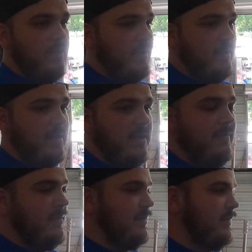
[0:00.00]
Like, not
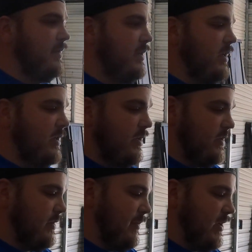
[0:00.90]
even,
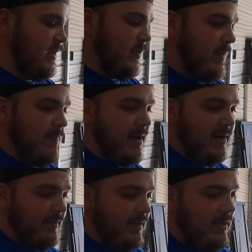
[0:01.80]
because we
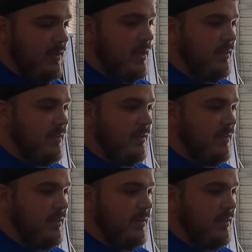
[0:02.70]
barely,